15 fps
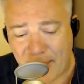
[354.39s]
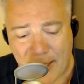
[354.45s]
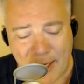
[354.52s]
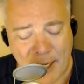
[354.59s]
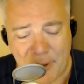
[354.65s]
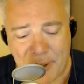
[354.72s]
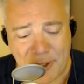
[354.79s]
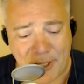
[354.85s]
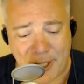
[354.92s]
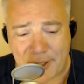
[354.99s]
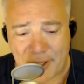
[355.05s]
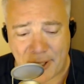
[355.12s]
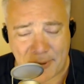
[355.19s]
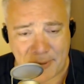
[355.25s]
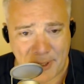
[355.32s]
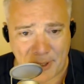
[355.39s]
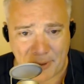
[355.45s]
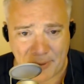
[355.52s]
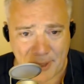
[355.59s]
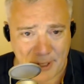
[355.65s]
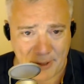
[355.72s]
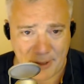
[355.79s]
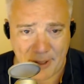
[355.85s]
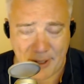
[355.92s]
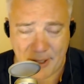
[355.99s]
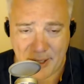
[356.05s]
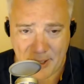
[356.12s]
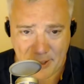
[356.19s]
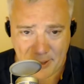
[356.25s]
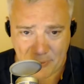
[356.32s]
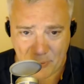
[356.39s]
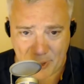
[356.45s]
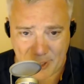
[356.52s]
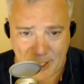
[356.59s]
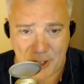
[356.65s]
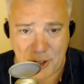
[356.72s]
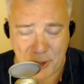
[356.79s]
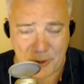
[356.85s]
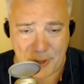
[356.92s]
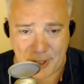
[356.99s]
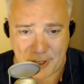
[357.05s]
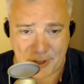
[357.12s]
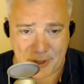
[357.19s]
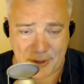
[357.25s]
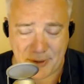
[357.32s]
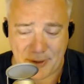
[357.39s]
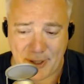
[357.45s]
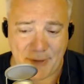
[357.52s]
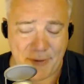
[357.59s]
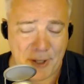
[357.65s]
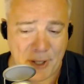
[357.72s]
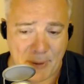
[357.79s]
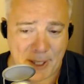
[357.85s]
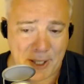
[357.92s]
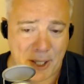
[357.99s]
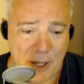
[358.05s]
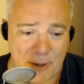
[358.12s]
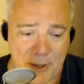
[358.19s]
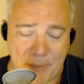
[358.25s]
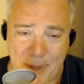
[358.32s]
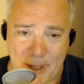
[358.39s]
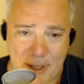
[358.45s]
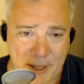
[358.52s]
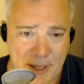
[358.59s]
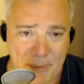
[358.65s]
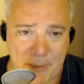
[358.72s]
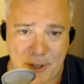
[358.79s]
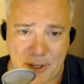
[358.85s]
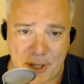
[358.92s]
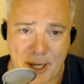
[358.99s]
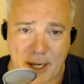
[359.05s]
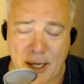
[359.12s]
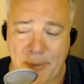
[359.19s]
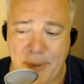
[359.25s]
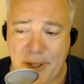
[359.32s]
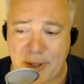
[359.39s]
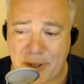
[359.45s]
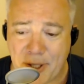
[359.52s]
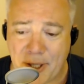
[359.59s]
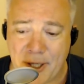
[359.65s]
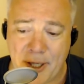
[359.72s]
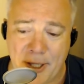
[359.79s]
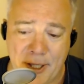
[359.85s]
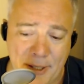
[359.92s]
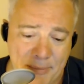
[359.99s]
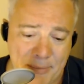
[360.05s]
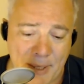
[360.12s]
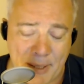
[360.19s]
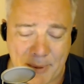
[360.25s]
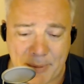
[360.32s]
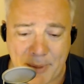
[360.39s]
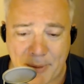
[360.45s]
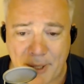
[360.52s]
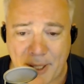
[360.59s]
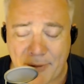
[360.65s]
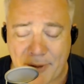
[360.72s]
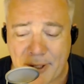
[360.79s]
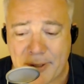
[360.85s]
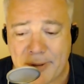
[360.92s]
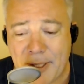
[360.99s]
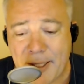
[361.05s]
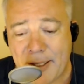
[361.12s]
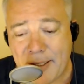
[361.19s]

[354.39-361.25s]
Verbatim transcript: And I always said, though, you know, it, when they do this, even though I know the the keyboard's not going to be as good and blah blah blah whatever,